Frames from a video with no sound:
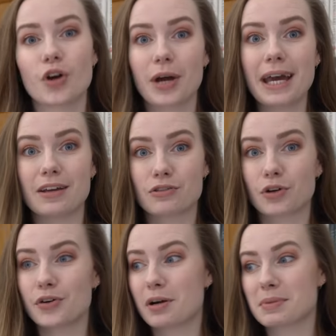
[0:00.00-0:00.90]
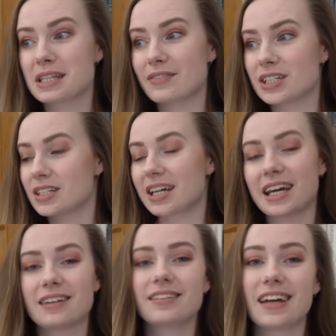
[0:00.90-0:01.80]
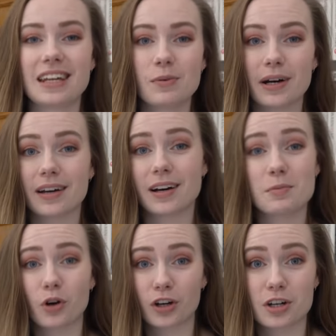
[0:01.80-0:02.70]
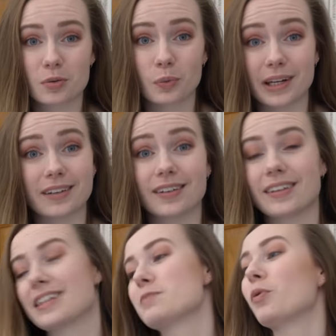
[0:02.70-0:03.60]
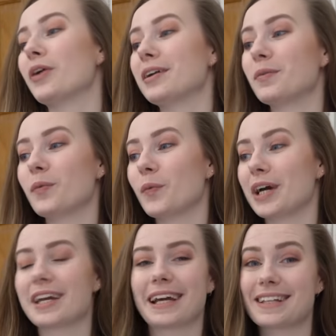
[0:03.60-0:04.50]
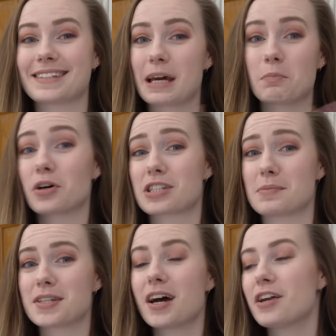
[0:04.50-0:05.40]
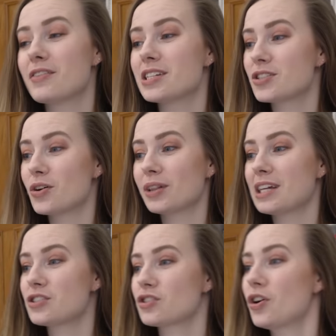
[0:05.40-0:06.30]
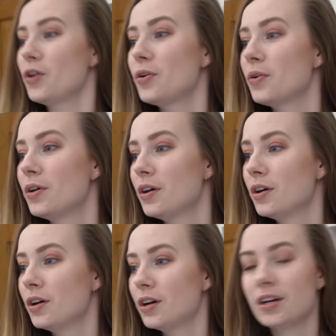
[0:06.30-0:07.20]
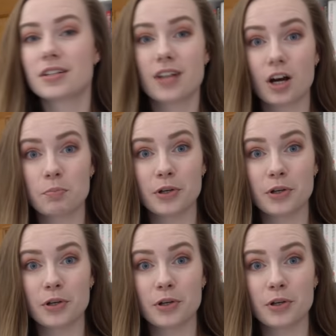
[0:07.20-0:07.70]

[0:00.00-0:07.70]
Okay, throw number 7 again, anywhere. I'm not gonna win at this point. We're gonna get to 10 books, I'm certain of it, so let's just go dark